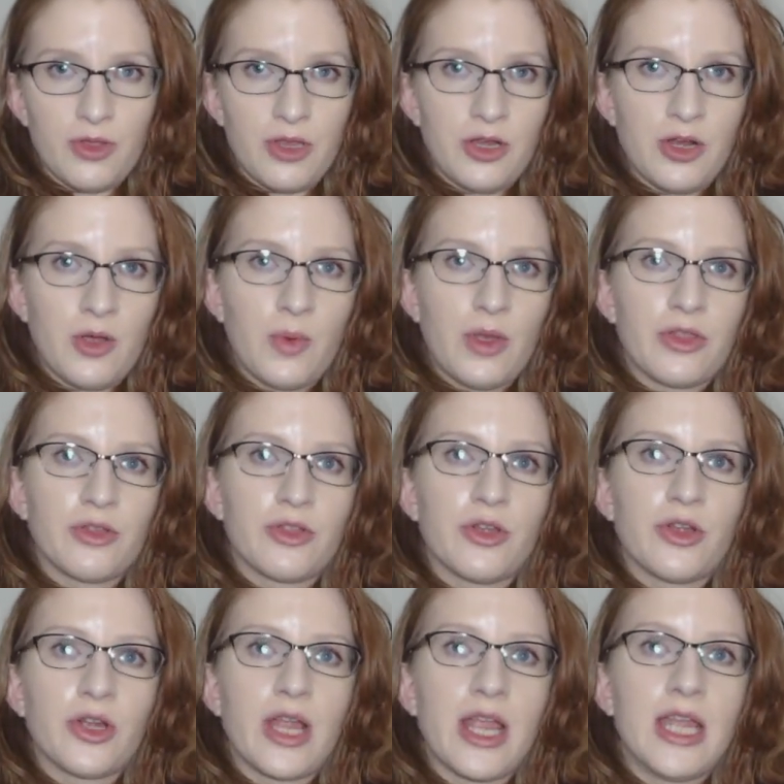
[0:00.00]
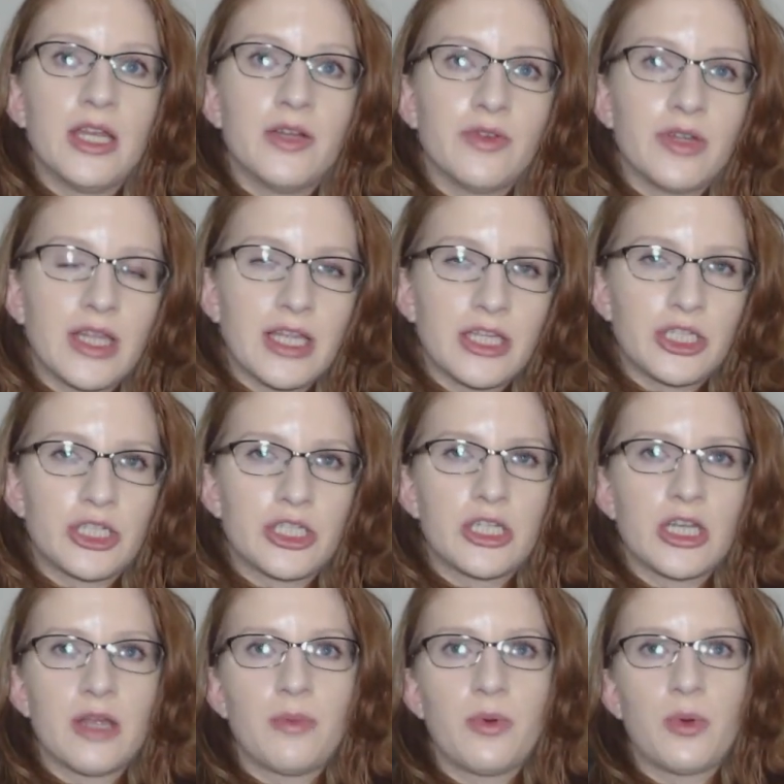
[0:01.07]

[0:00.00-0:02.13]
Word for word: you know, whether they're in a relationship